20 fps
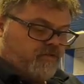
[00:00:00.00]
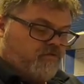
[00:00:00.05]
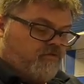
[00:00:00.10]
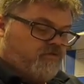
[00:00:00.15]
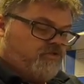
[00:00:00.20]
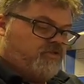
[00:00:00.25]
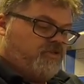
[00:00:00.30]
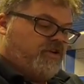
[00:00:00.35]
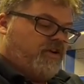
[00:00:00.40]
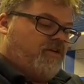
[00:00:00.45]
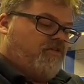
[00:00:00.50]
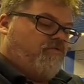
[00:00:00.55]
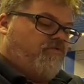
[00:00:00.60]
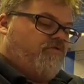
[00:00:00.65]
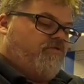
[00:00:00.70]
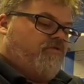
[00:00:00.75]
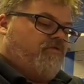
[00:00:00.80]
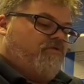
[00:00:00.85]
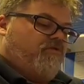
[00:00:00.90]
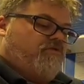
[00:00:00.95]
Throw shit
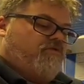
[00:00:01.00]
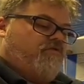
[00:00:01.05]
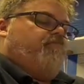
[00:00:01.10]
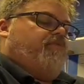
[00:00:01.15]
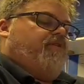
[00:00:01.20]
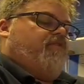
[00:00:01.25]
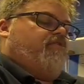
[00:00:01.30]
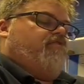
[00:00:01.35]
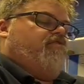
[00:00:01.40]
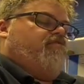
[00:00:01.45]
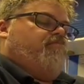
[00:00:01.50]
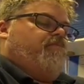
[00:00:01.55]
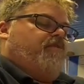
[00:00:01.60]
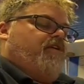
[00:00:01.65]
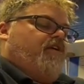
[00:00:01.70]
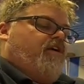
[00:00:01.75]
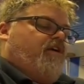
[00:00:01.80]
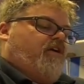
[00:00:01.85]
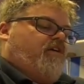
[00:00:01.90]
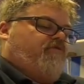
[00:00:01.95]
out. Pisses me
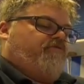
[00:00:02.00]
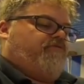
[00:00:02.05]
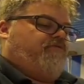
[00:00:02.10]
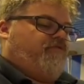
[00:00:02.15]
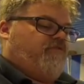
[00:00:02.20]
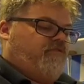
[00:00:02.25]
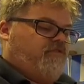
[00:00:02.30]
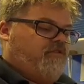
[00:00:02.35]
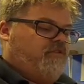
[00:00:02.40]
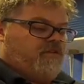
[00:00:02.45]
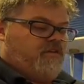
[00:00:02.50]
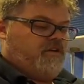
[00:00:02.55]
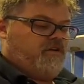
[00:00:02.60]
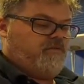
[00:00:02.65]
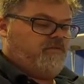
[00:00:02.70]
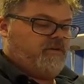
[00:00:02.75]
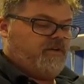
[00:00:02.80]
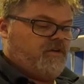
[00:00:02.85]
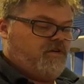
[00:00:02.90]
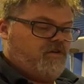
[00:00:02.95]
off.
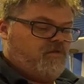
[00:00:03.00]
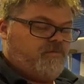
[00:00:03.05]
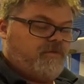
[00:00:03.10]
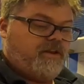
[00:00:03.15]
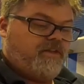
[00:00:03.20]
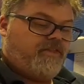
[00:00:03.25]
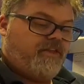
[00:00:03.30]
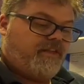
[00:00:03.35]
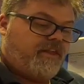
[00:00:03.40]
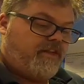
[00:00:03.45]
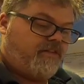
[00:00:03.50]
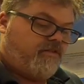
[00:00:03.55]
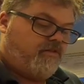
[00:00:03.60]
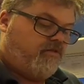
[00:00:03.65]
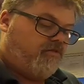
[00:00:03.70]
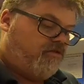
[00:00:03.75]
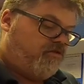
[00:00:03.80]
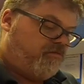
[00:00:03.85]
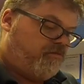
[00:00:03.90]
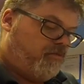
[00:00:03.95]
There we go. But I think that's
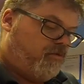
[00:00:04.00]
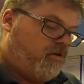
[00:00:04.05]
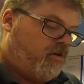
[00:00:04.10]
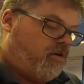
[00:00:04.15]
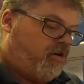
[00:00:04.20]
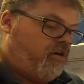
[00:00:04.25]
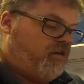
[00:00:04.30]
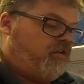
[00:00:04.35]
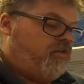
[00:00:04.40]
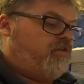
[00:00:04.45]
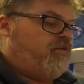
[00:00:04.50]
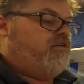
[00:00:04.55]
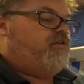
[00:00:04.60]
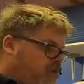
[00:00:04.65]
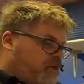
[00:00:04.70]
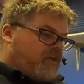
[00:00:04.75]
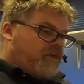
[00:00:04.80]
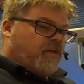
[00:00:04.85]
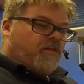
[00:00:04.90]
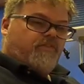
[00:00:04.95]
too small.
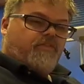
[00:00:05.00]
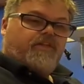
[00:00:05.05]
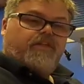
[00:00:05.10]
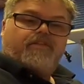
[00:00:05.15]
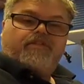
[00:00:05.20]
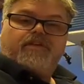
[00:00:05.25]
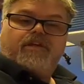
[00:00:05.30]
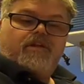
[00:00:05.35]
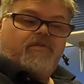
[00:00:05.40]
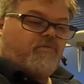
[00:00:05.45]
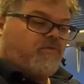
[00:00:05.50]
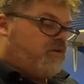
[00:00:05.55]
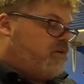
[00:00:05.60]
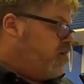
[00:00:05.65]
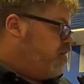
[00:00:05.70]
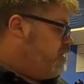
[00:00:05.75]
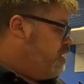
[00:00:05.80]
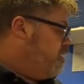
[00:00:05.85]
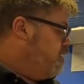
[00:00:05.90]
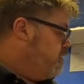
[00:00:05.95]
I don't think that's going to
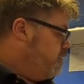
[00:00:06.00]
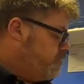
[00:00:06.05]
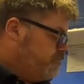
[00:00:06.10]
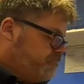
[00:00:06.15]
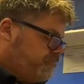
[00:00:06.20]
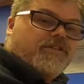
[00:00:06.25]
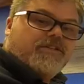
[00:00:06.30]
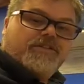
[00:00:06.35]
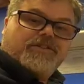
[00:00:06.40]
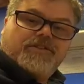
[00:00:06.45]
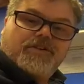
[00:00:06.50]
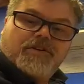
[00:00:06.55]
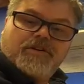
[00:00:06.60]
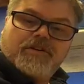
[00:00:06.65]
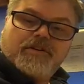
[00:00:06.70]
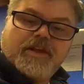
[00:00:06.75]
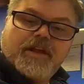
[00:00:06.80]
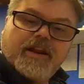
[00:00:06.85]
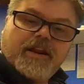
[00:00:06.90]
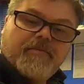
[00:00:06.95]
work. Just
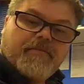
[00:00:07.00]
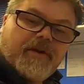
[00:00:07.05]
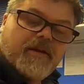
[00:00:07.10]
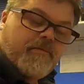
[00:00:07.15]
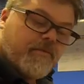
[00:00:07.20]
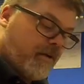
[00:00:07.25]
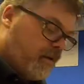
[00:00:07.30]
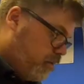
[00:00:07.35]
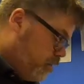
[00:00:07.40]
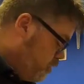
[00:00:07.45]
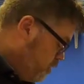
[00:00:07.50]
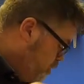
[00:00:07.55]
turn that. I might be able